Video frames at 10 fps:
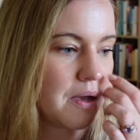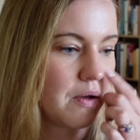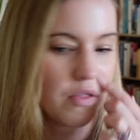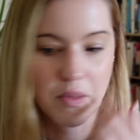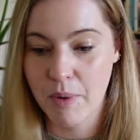
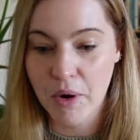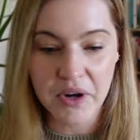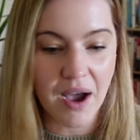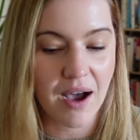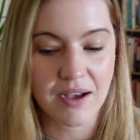on the
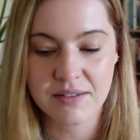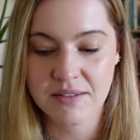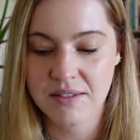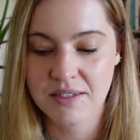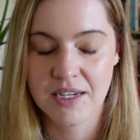
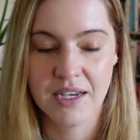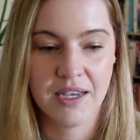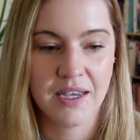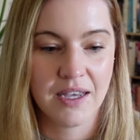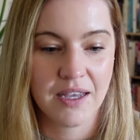podcast,
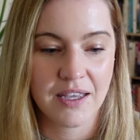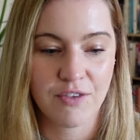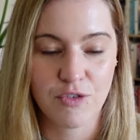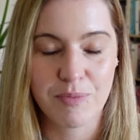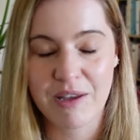
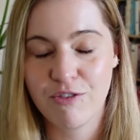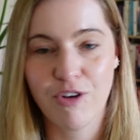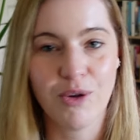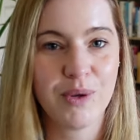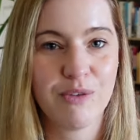if you've been
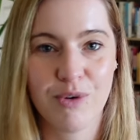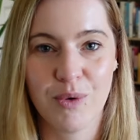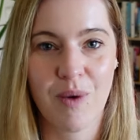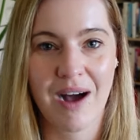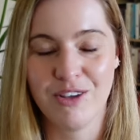following for
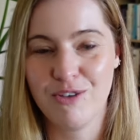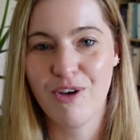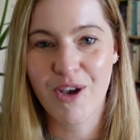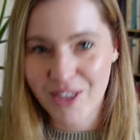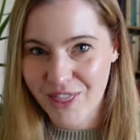a while, you've
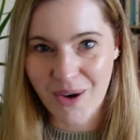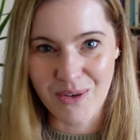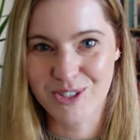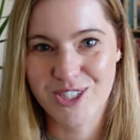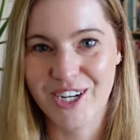heard the
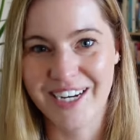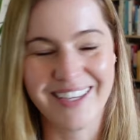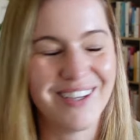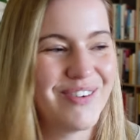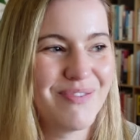whole
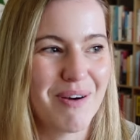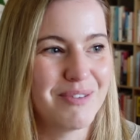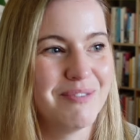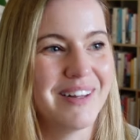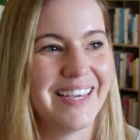journey. You've
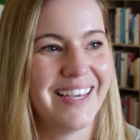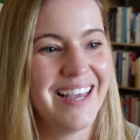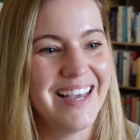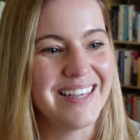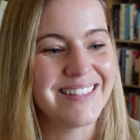probably
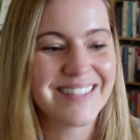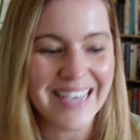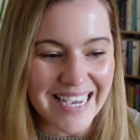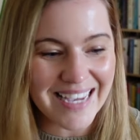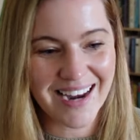
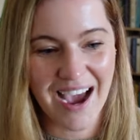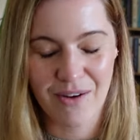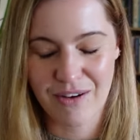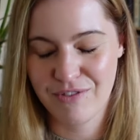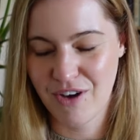seen
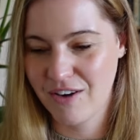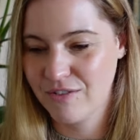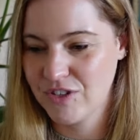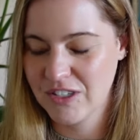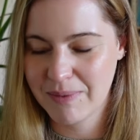how I've kind
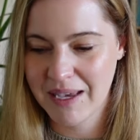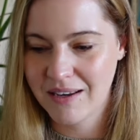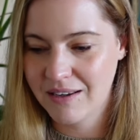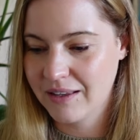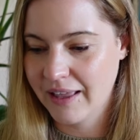of just
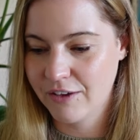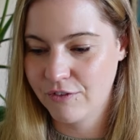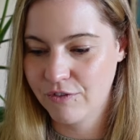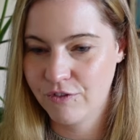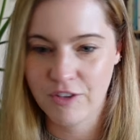been like
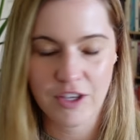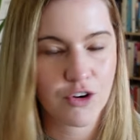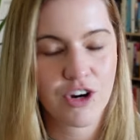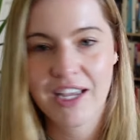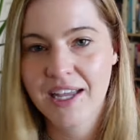
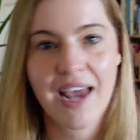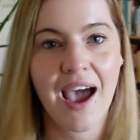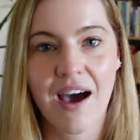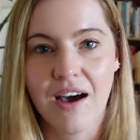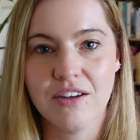figuring it
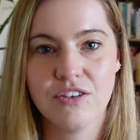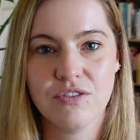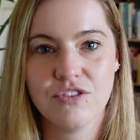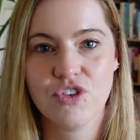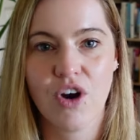out,
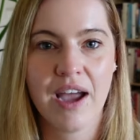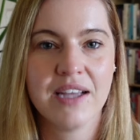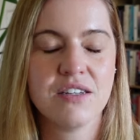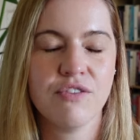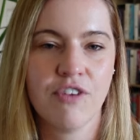
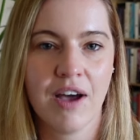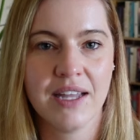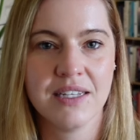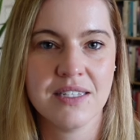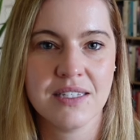trying to
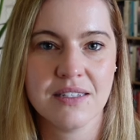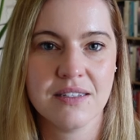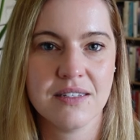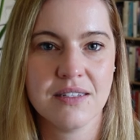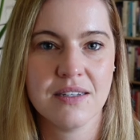find
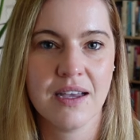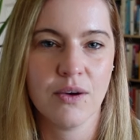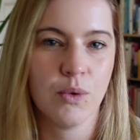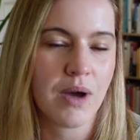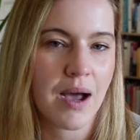
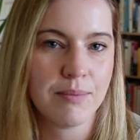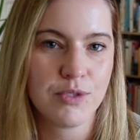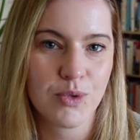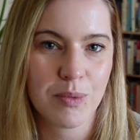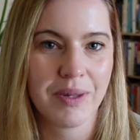or come
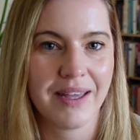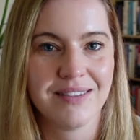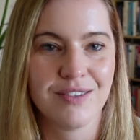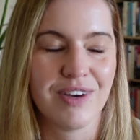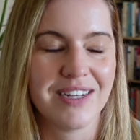to a
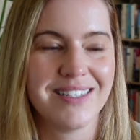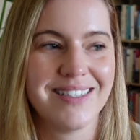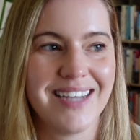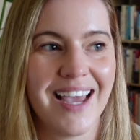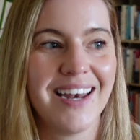place of
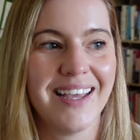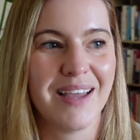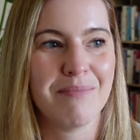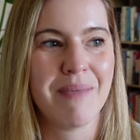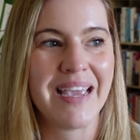understanding
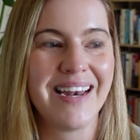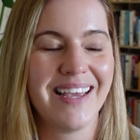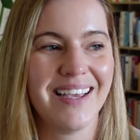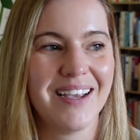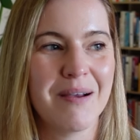and
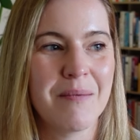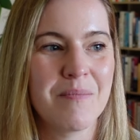meaning.